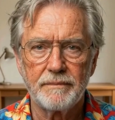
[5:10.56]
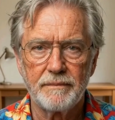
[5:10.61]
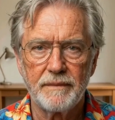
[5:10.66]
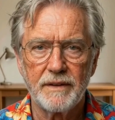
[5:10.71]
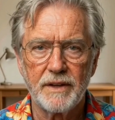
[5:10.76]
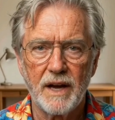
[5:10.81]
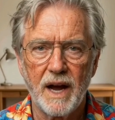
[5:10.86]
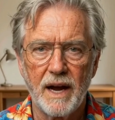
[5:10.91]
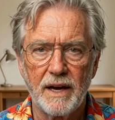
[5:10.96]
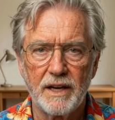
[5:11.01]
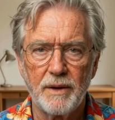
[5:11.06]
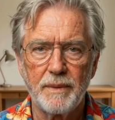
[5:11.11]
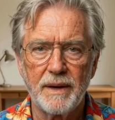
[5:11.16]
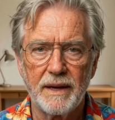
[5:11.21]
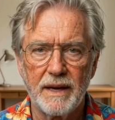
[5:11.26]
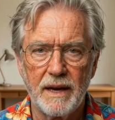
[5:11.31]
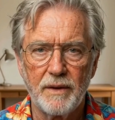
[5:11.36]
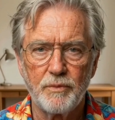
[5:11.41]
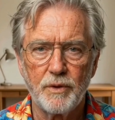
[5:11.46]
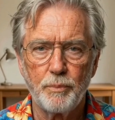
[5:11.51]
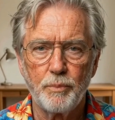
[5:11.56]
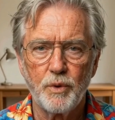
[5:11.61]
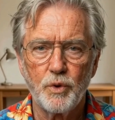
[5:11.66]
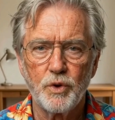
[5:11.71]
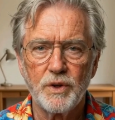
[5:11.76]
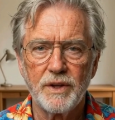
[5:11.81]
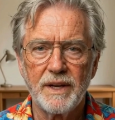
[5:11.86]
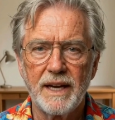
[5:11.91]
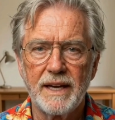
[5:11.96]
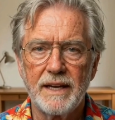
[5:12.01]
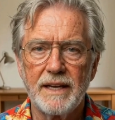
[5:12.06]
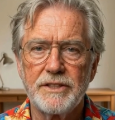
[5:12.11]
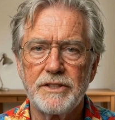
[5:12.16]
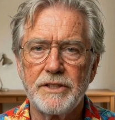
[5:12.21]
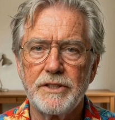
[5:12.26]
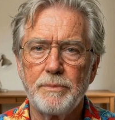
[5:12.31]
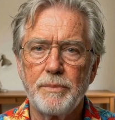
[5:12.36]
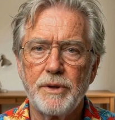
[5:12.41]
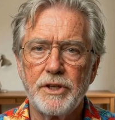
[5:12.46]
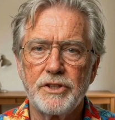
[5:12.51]
Document and report any
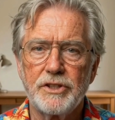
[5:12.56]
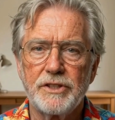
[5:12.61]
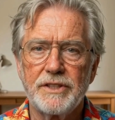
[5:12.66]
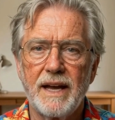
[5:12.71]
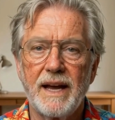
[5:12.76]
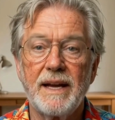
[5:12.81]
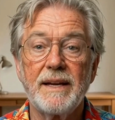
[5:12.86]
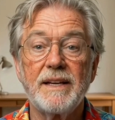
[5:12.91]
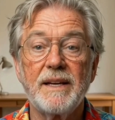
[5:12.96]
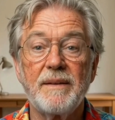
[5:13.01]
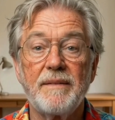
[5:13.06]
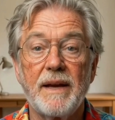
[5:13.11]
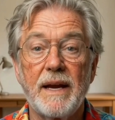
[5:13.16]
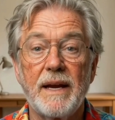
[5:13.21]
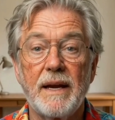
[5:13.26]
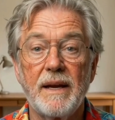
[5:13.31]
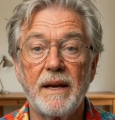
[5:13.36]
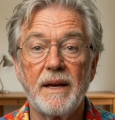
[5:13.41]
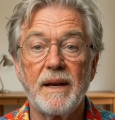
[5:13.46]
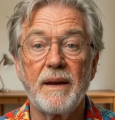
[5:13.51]
suspicious activity,